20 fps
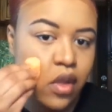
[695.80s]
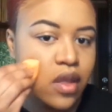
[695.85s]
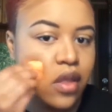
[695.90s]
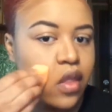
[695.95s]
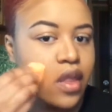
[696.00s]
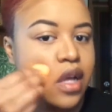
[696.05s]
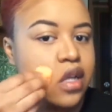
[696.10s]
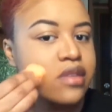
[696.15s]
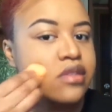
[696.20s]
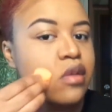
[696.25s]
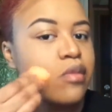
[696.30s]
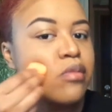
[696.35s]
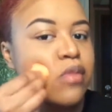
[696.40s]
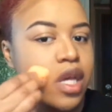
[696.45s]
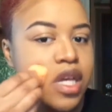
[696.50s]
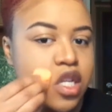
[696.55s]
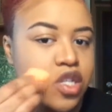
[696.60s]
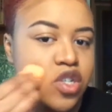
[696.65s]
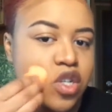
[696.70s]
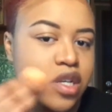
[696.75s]
That's a
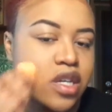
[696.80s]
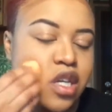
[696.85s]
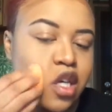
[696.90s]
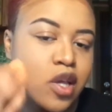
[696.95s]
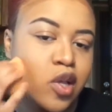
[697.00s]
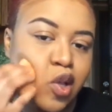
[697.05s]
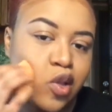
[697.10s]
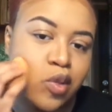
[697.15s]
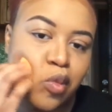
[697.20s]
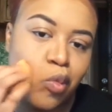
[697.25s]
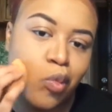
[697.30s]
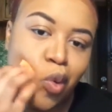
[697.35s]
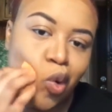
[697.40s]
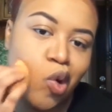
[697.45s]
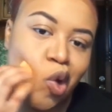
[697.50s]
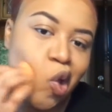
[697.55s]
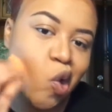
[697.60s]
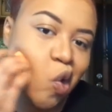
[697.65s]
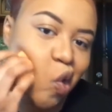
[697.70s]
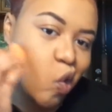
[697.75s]
major key. Just
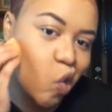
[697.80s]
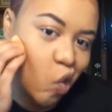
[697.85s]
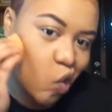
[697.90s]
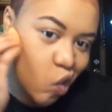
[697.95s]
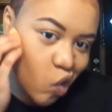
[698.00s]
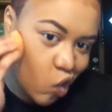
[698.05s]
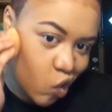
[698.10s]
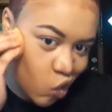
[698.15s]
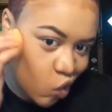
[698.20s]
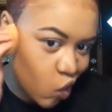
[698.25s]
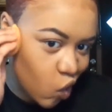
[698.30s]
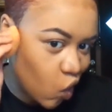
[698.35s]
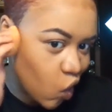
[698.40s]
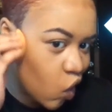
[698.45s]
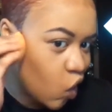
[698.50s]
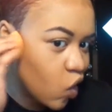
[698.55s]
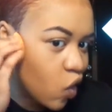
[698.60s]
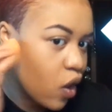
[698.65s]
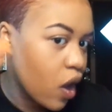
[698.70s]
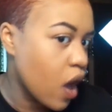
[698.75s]
blend it the
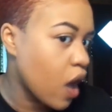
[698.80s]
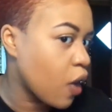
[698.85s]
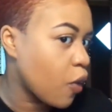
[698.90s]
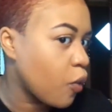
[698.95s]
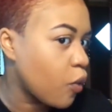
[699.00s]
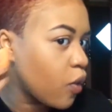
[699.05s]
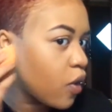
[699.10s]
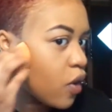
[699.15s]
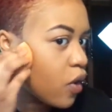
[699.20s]
hell out.